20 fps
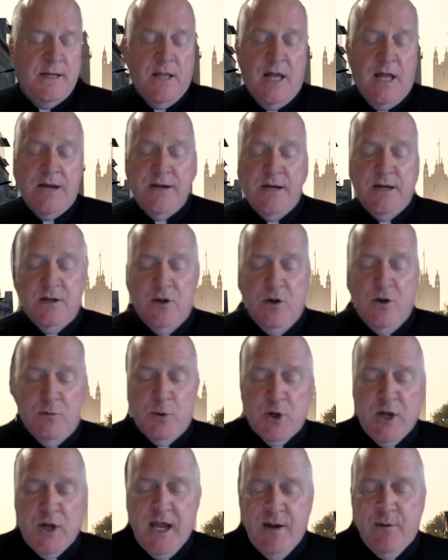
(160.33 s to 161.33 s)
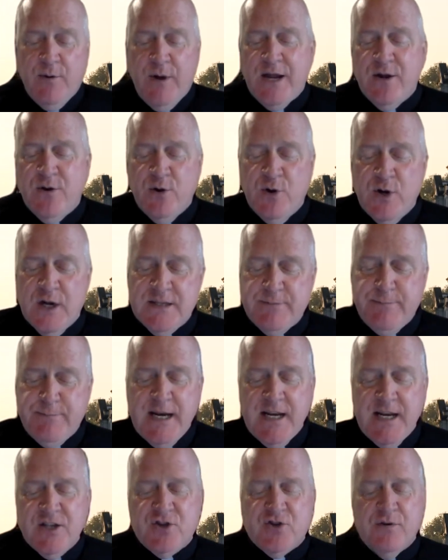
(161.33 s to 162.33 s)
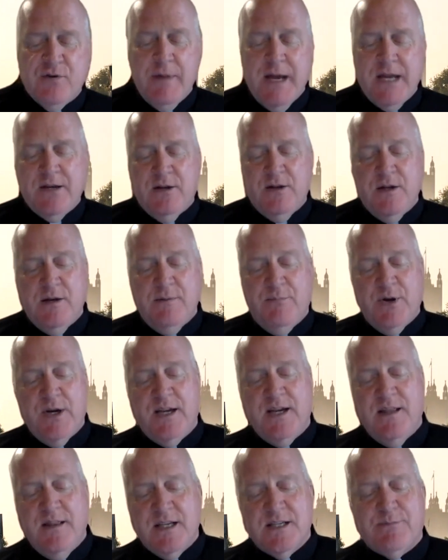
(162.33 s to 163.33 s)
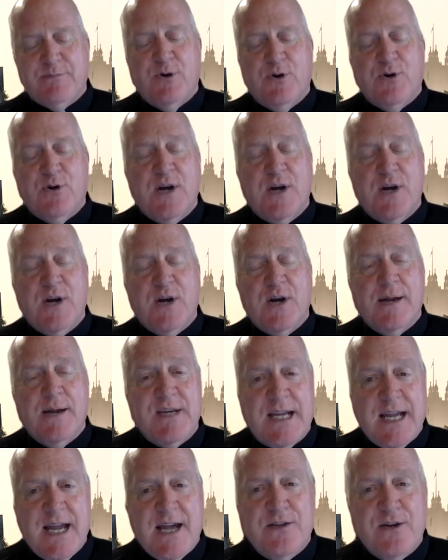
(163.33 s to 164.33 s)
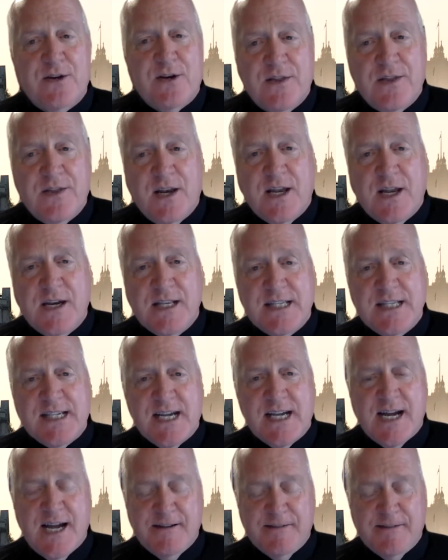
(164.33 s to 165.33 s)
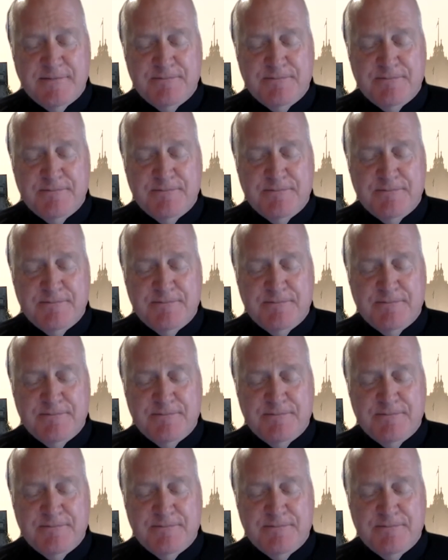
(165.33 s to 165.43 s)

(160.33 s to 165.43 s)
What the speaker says: London Global Gateway, who has been instrumental in bringing this program together on the London side.